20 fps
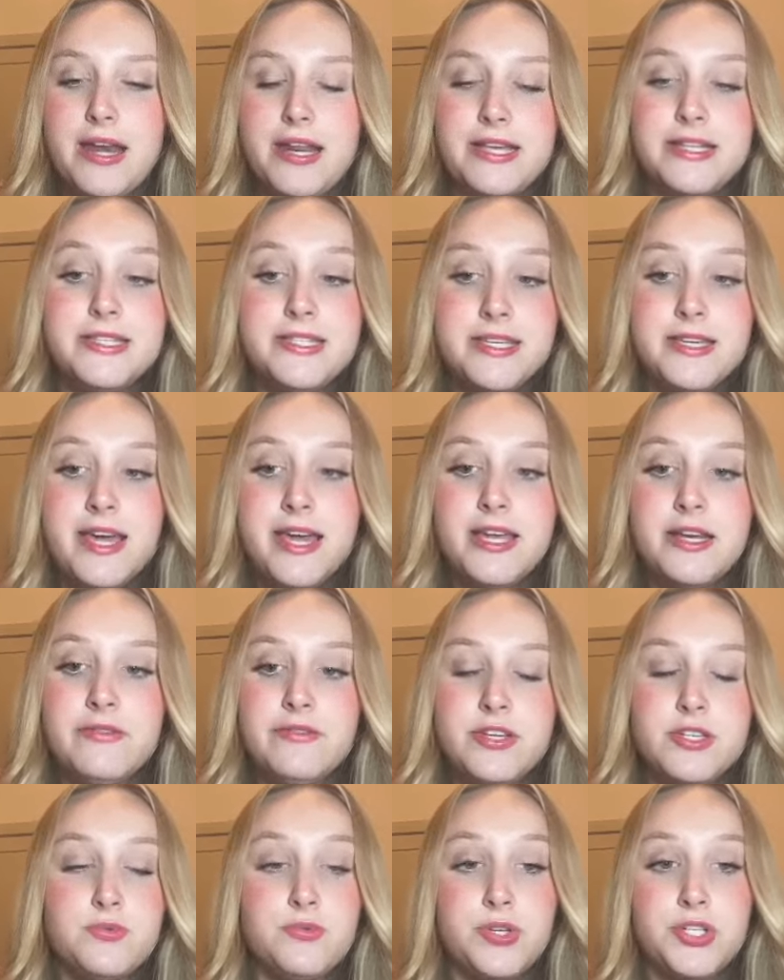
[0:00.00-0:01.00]
NCAA
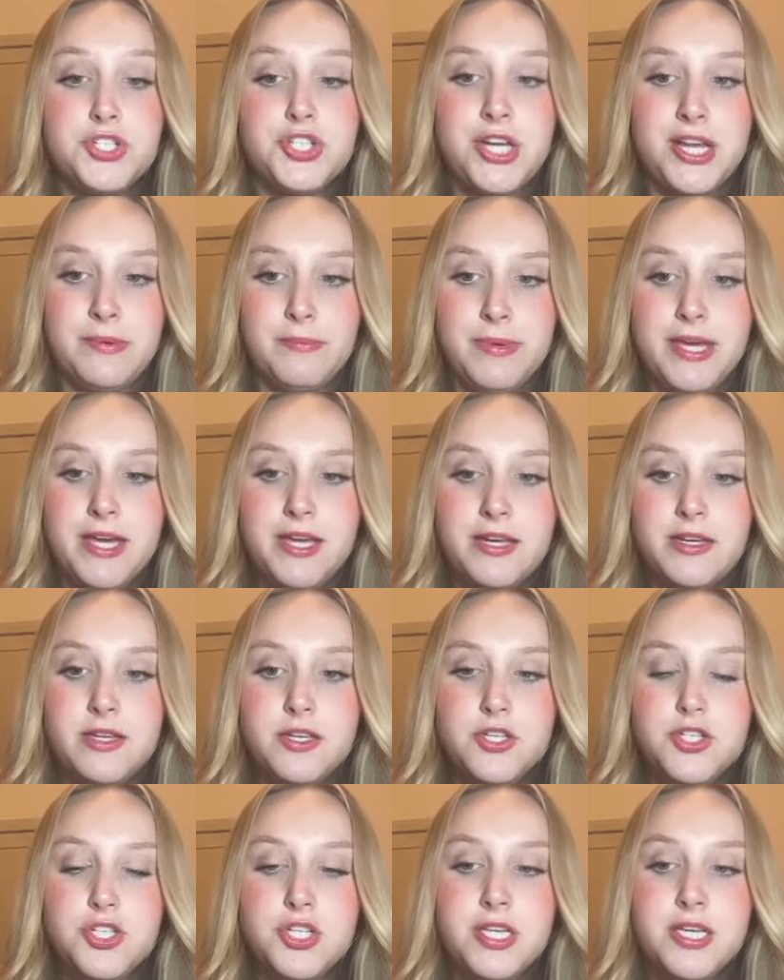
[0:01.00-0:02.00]
Division I champion.
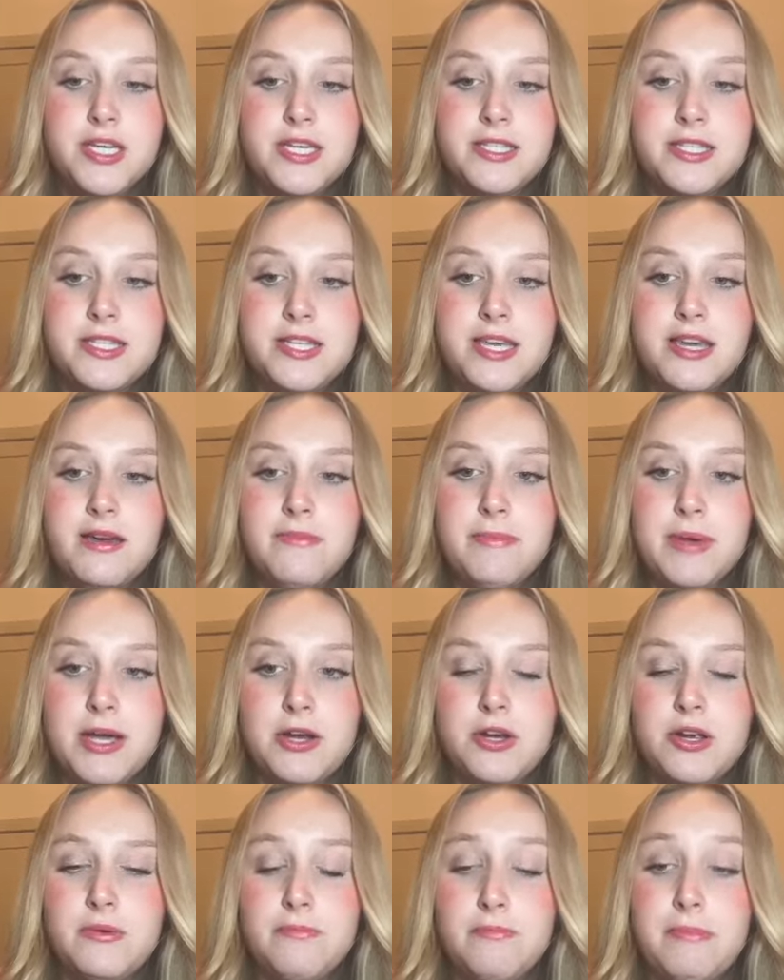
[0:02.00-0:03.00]
She is the
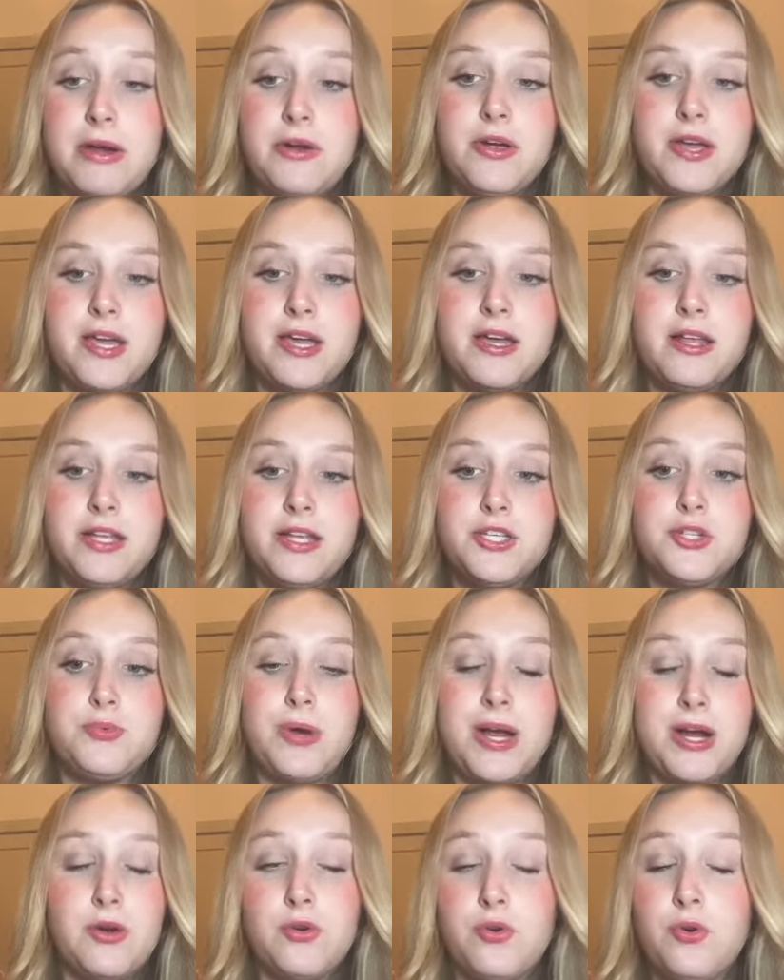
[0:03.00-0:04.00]
American Collegiate
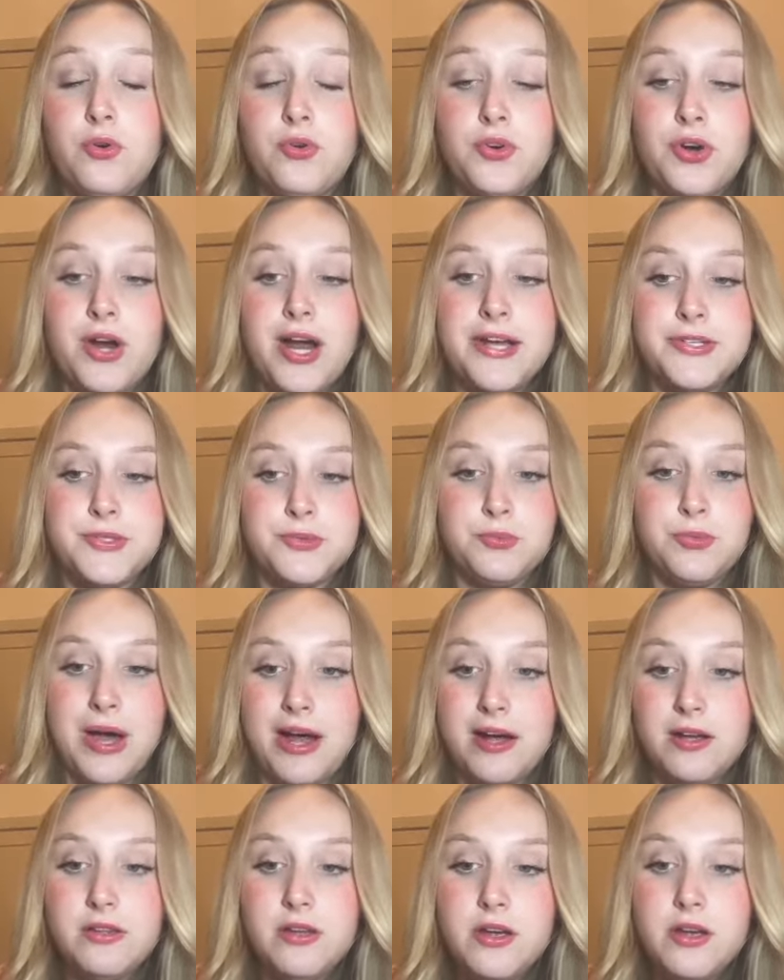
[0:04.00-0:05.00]
Record Holder as
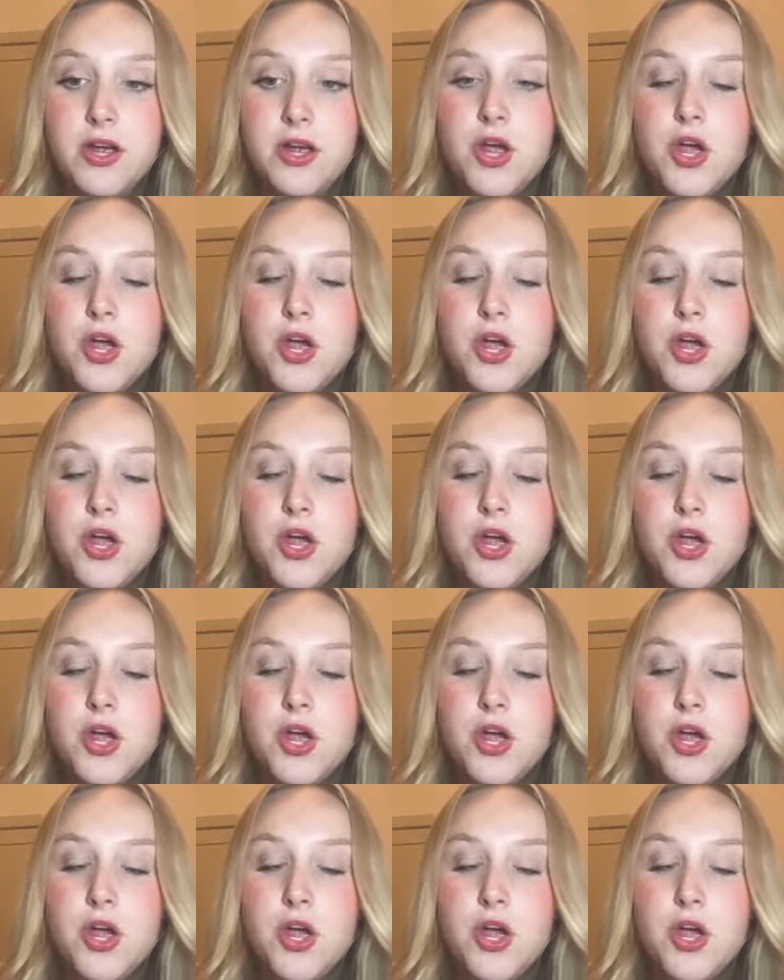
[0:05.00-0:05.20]
well.